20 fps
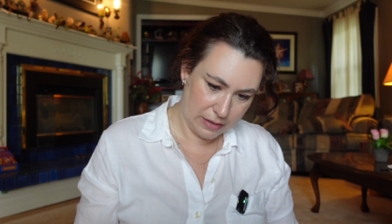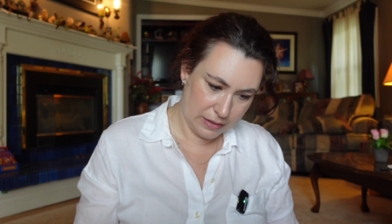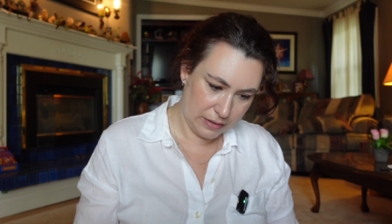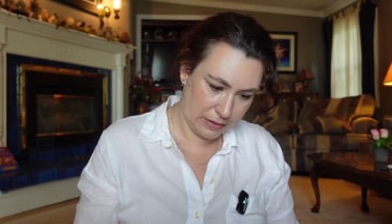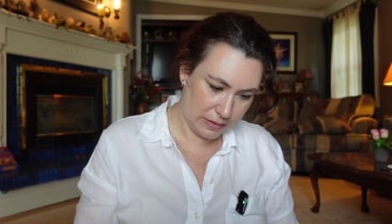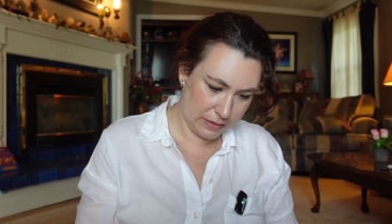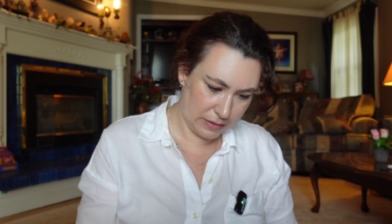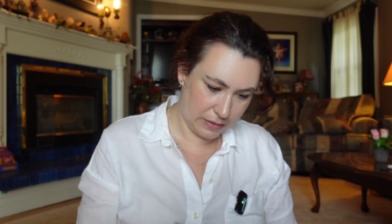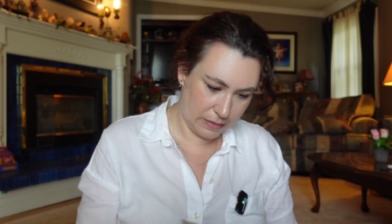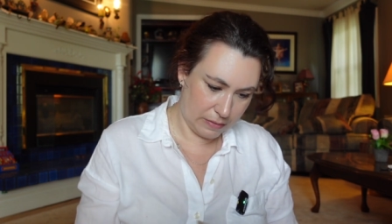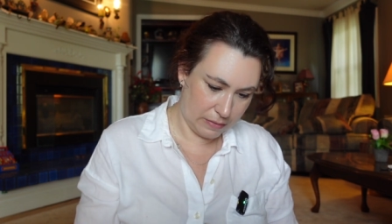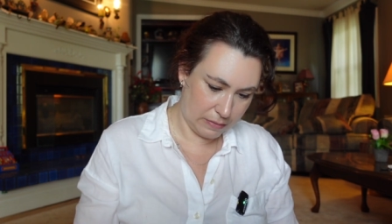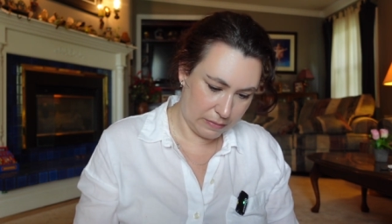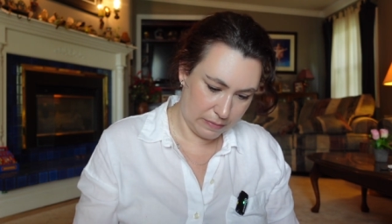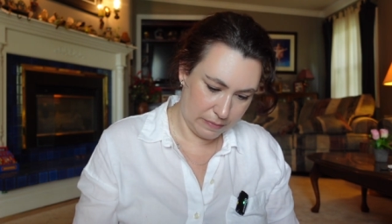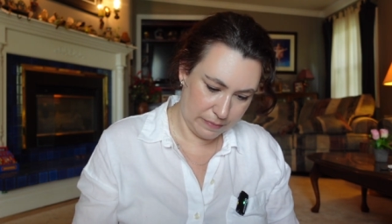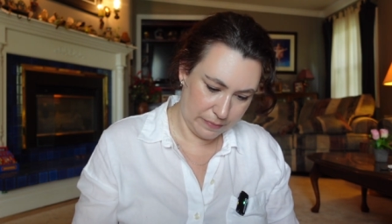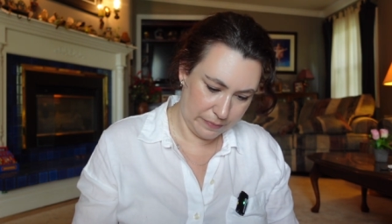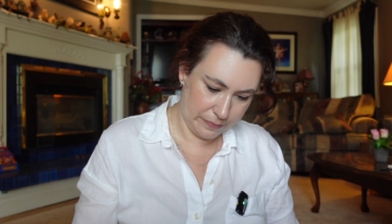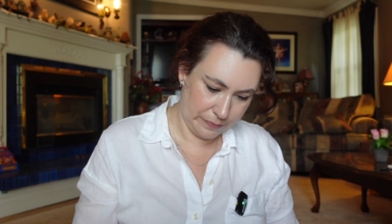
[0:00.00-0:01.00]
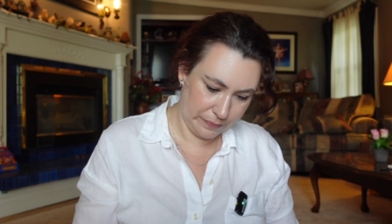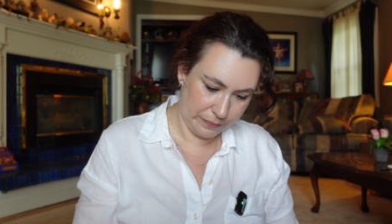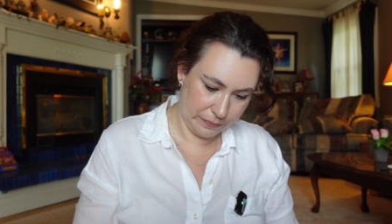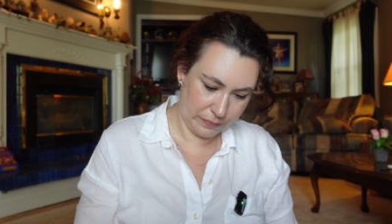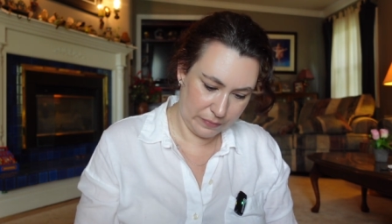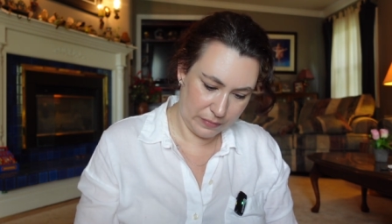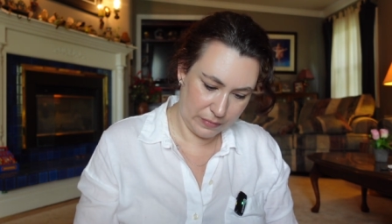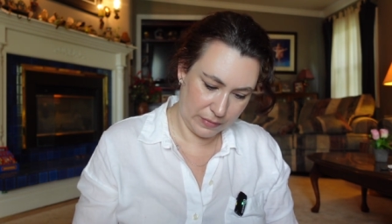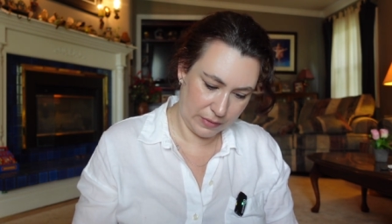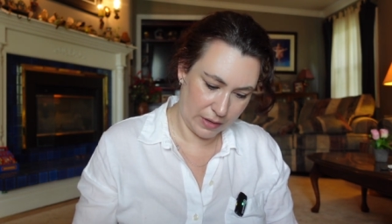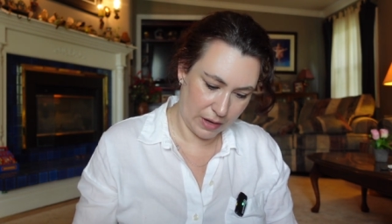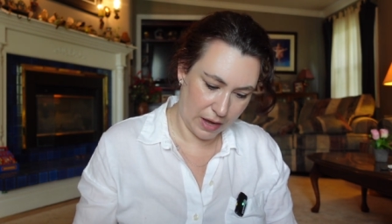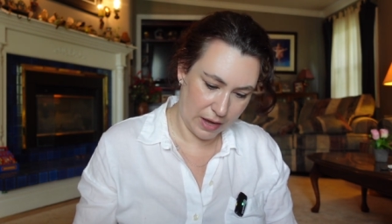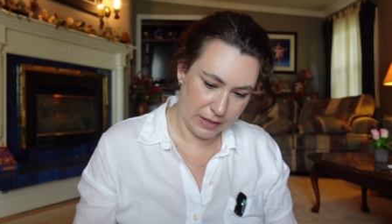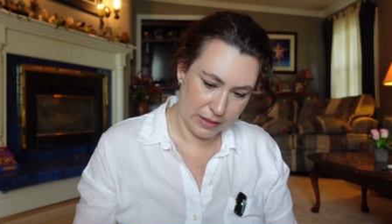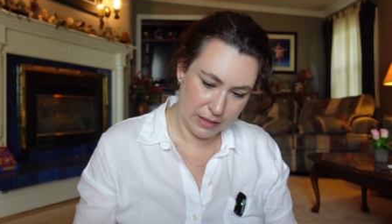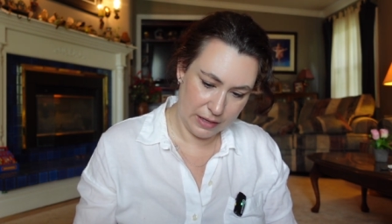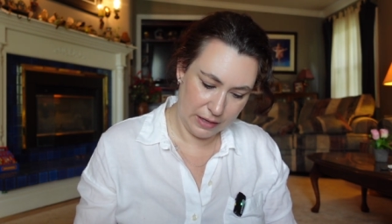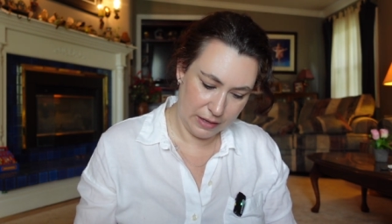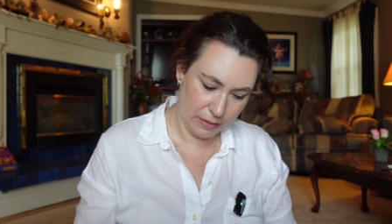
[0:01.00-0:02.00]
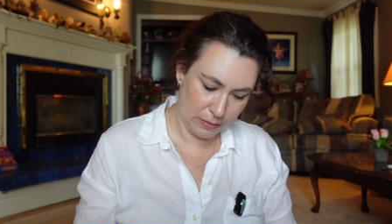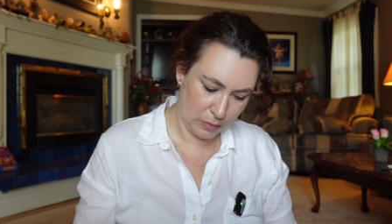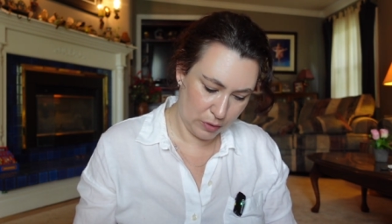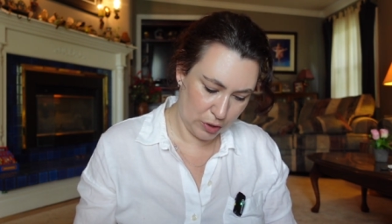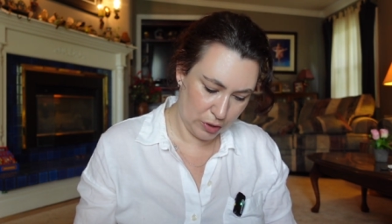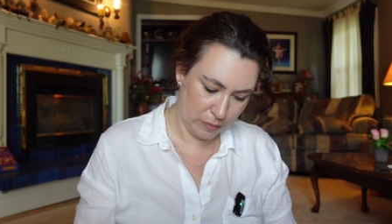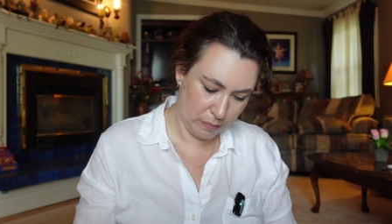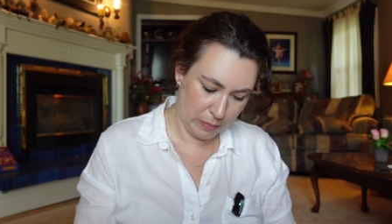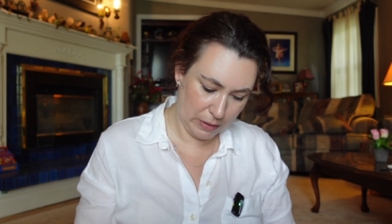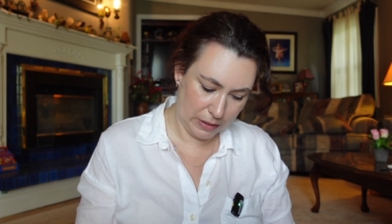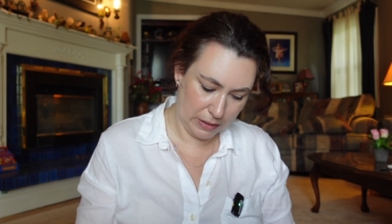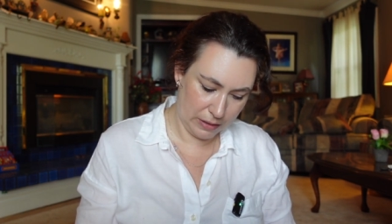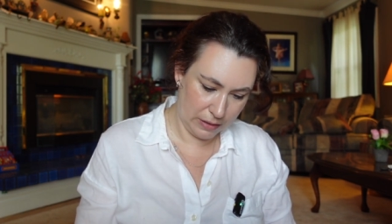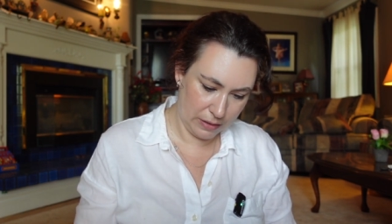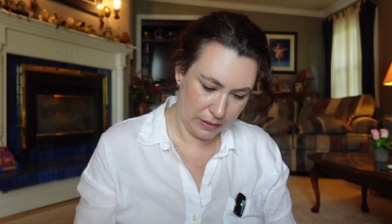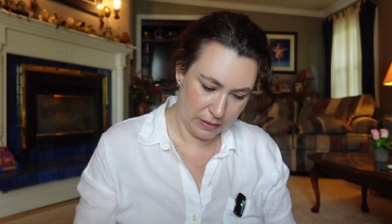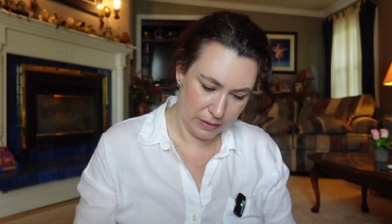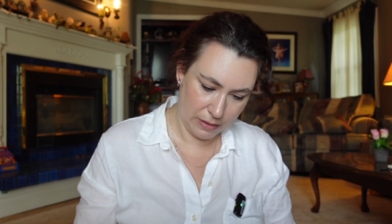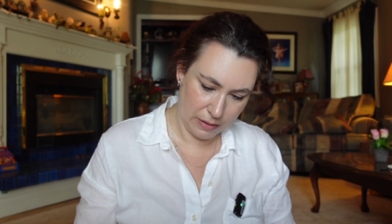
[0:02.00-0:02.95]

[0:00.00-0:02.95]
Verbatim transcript: So I think it should be